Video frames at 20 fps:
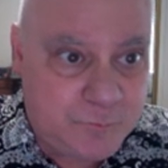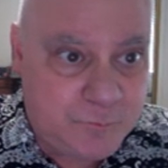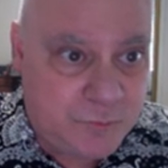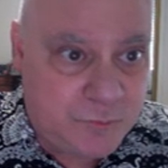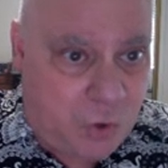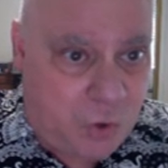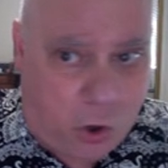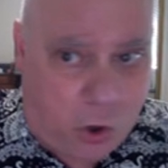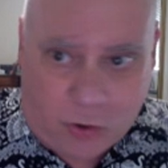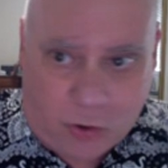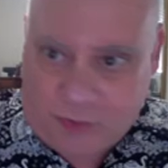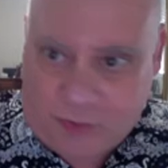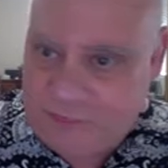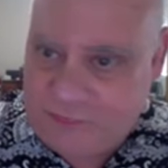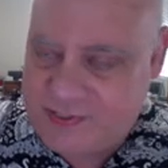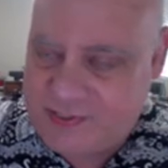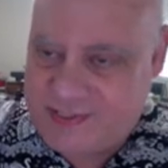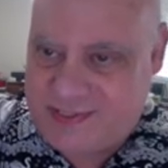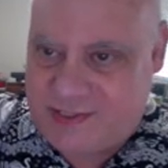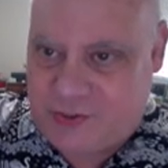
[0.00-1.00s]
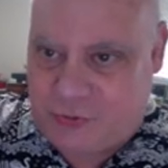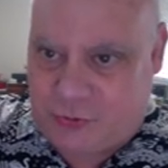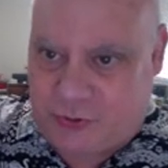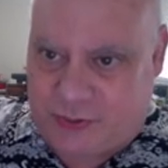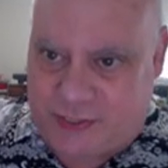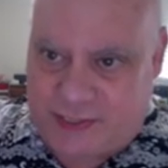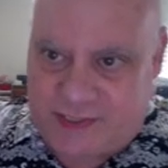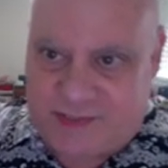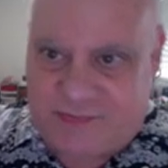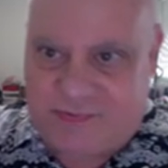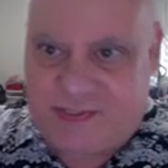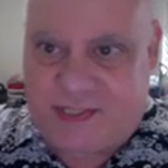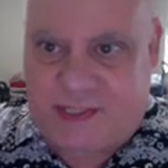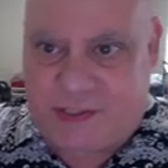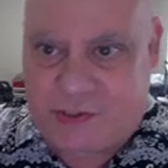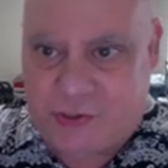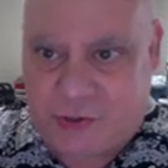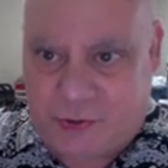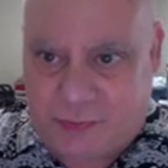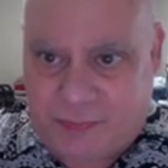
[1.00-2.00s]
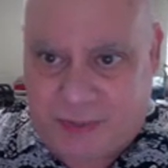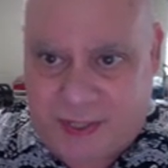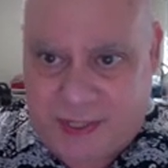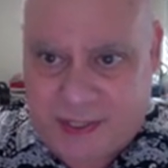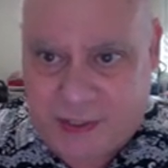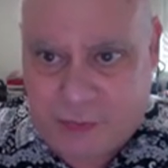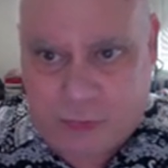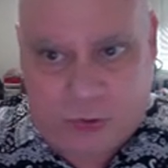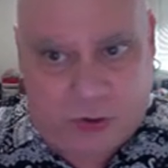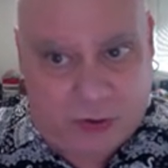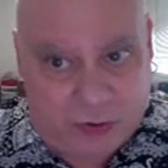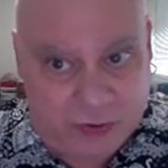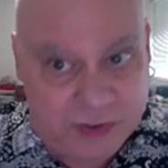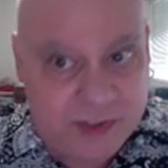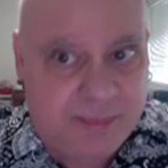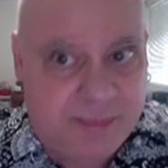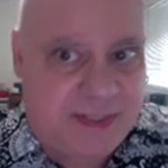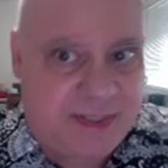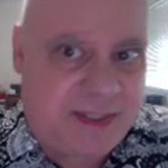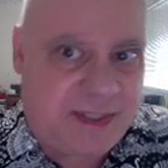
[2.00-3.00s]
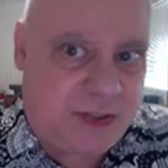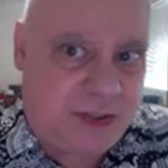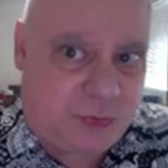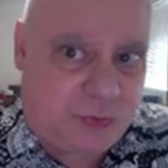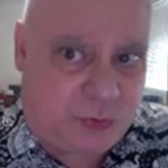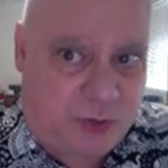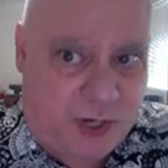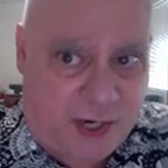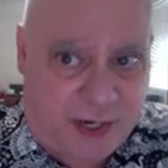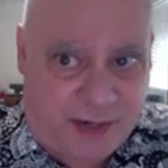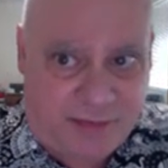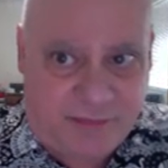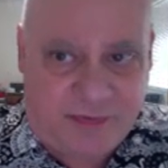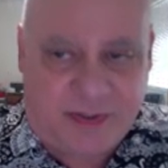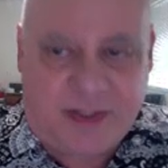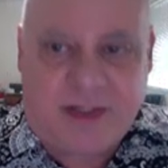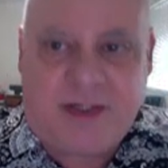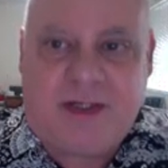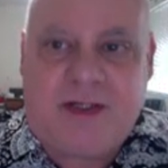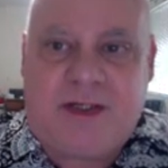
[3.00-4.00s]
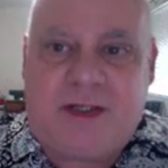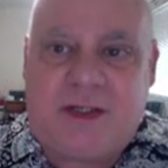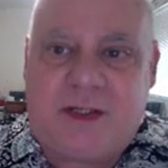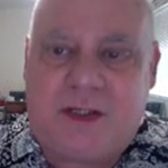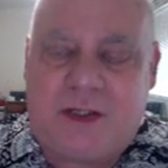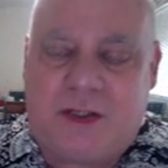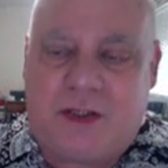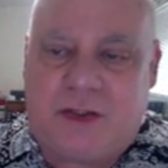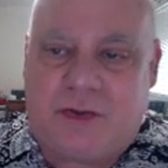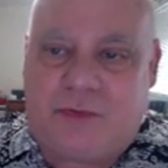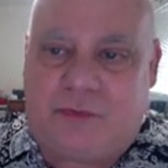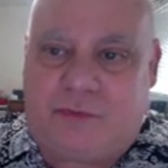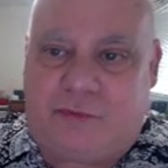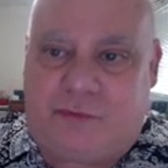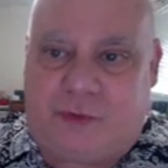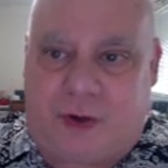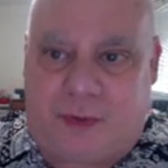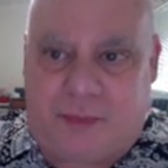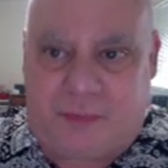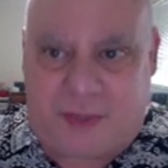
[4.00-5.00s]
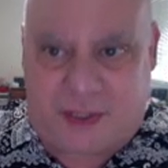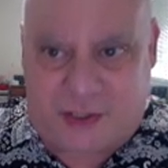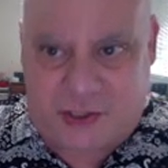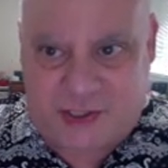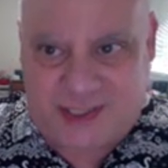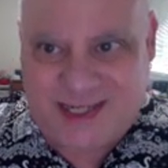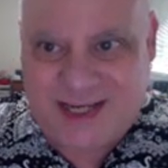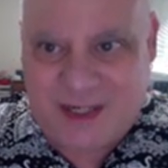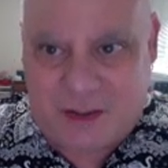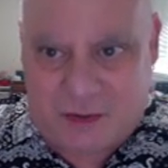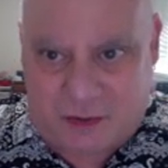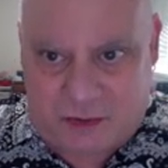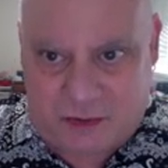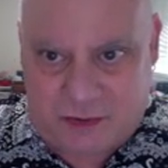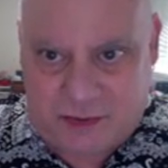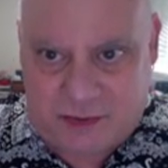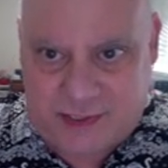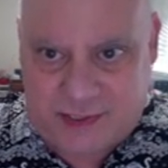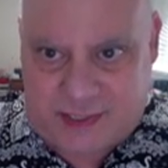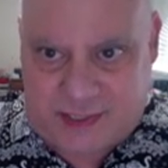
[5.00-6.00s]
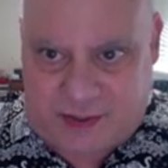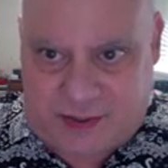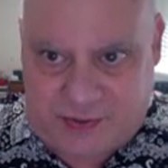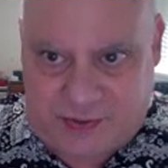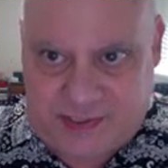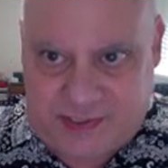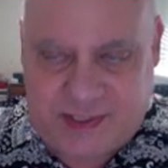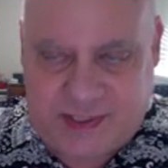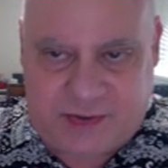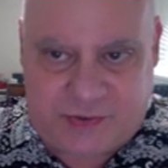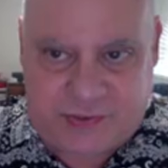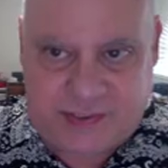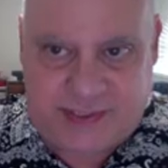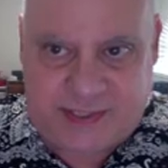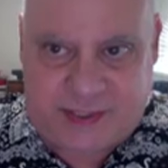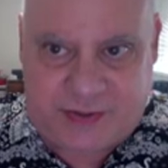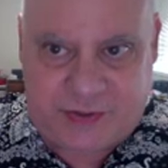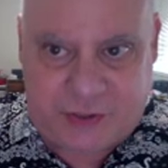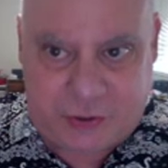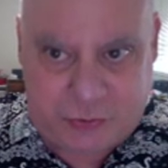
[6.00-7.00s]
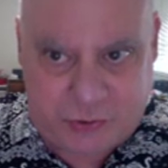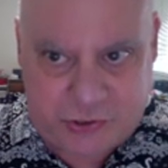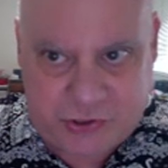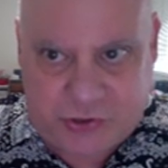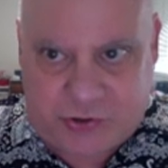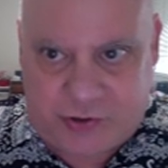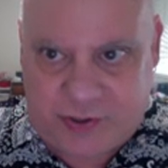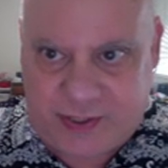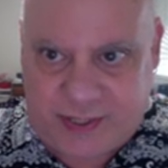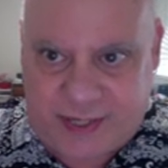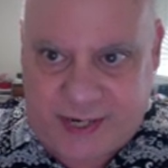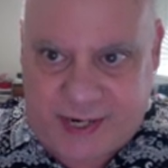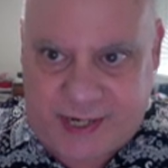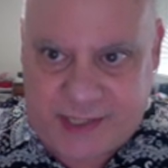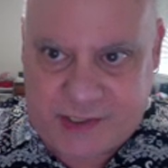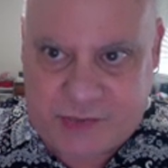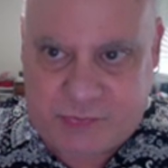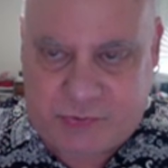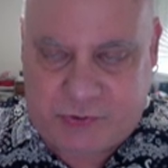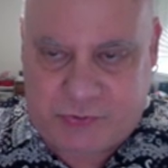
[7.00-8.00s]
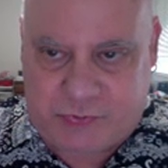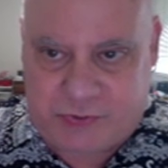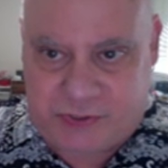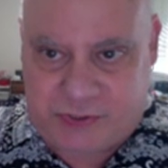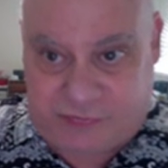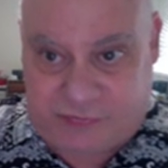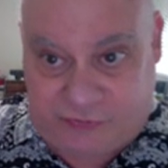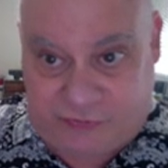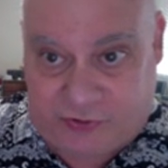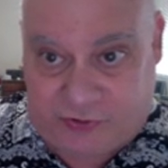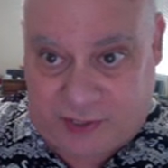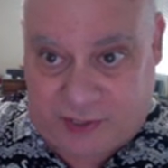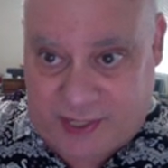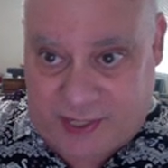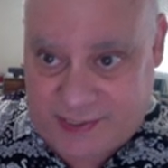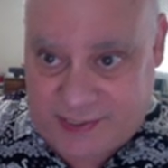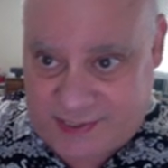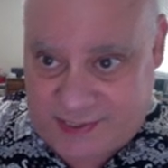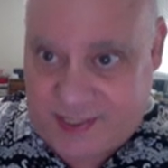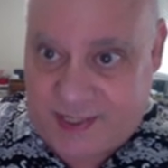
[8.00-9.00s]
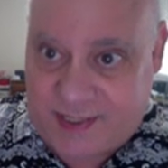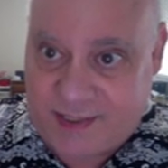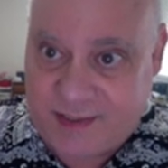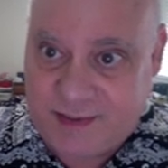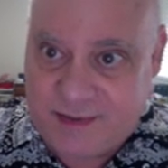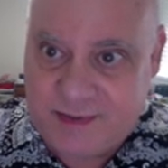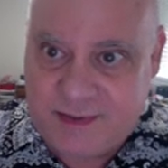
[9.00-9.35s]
all of the trillions of cells in your body were ultimately derived from a single cell, the single cell that you started as, which was a fertilized egg